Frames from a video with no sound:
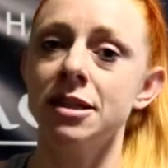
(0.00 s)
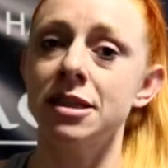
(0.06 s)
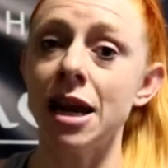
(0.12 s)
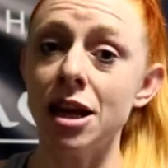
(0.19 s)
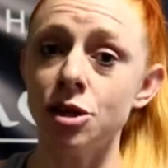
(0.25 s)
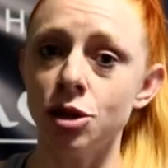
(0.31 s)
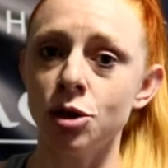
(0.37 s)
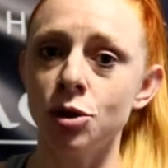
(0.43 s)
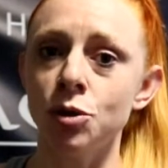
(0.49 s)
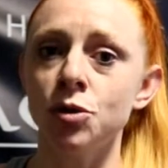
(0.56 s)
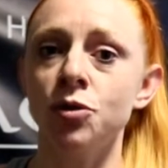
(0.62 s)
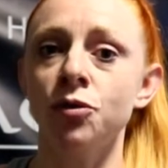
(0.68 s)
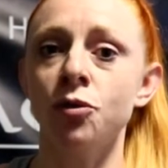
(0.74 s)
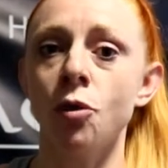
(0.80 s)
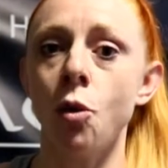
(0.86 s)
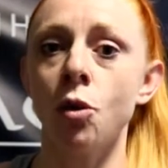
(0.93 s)
Stay
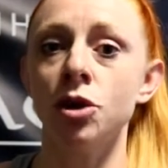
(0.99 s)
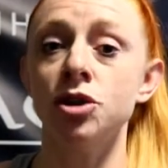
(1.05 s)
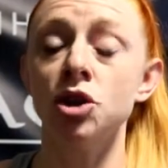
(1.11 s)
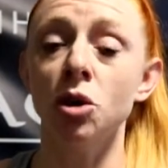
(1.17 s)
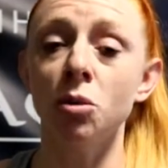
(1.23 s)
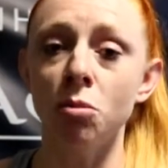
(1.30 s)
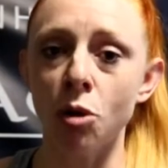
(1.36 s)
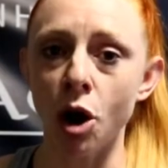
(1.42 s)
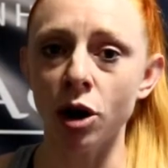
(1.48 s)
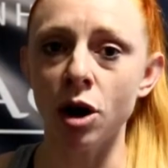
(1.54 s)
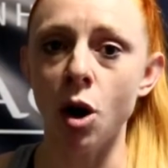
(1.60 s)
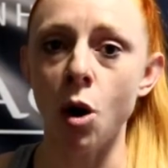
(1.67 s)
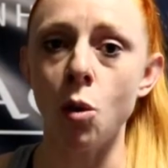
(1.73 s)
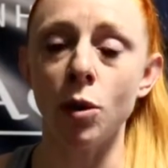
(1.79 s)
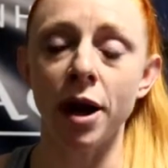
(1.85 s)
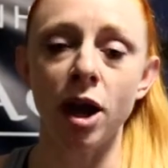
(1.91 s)
tuned for
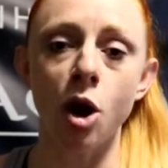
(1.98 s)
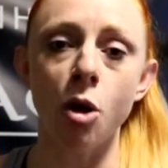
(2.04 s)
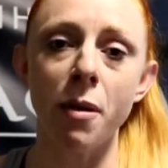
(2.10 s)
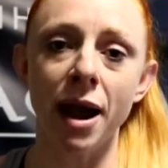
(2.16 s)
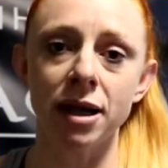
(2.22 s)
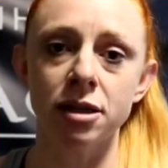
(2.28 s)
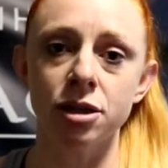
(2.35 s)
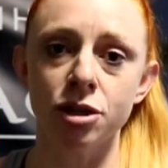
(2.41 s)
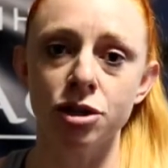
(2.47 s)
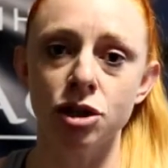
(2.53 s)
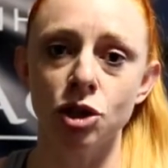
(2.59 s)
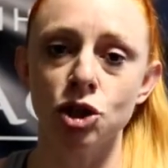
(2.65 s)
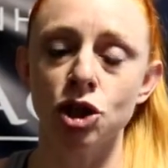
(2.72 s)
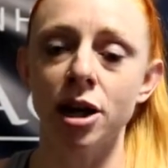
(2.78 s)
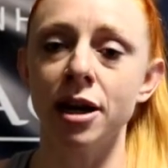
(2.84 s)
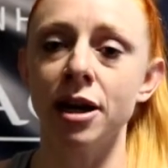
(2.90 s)
tomorrow when I go back to the
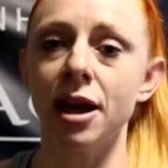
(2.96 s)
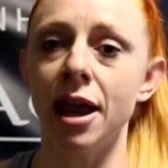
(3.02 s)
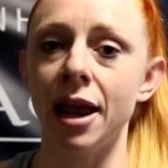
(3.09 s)
surgeon